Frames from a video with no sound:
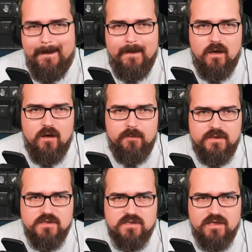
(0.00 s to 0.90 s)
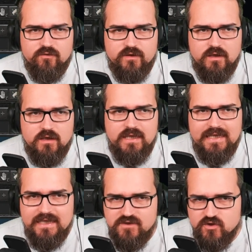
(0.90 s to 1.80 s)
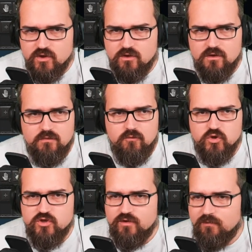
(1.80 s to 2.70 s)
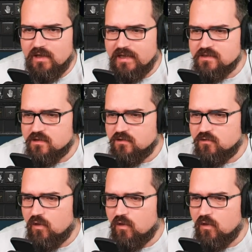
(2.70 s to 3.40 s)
But this is definitely easier, more streamlined UI.